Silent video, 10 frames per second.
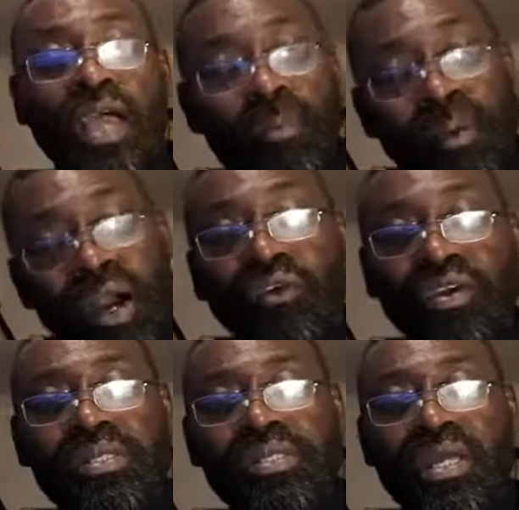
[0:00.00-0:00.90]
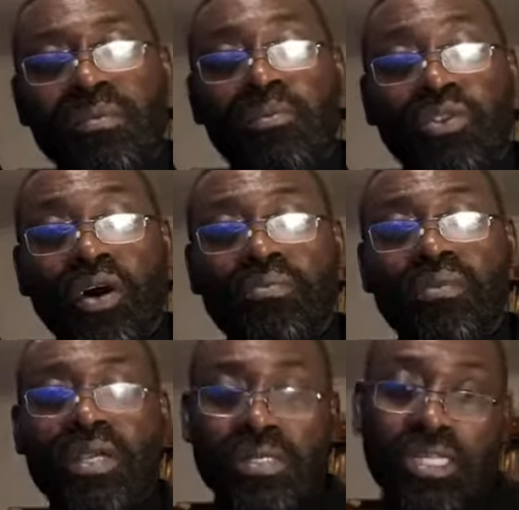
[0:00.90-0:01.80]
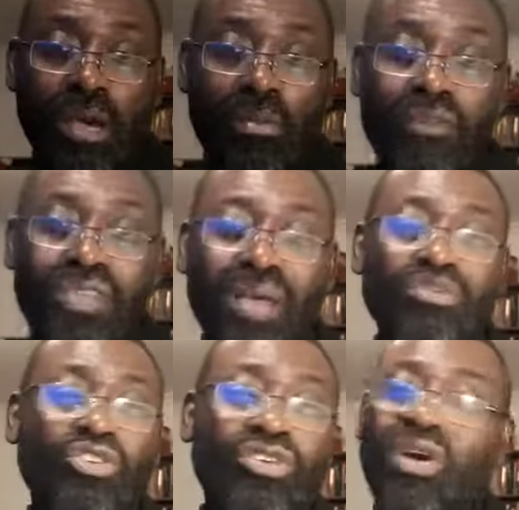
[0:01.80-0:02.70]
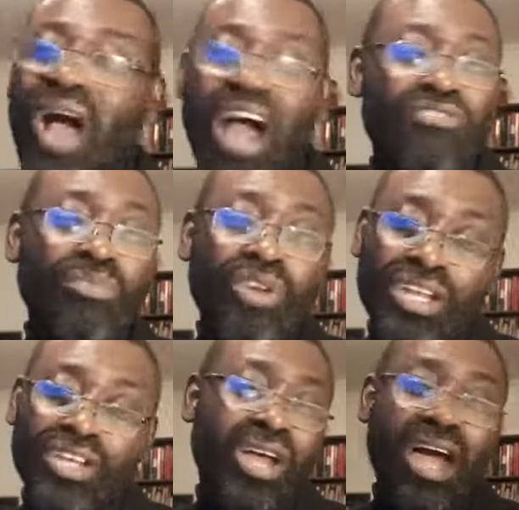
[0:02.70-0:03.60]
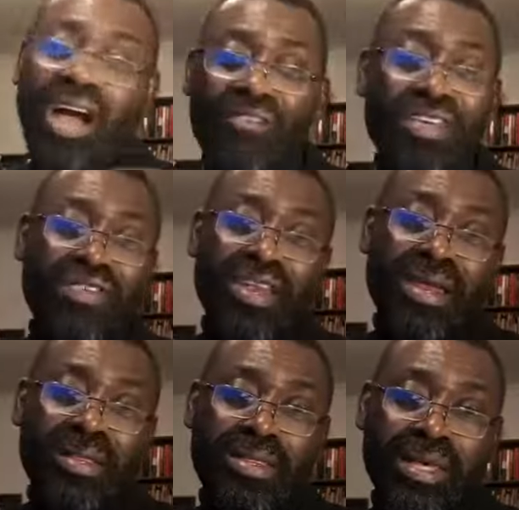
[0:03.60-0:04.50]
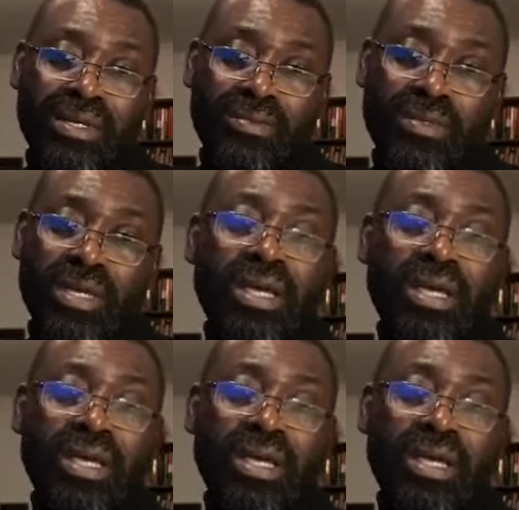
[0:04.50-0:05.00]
among Christendom, some of them don't have money, they don't have even anything.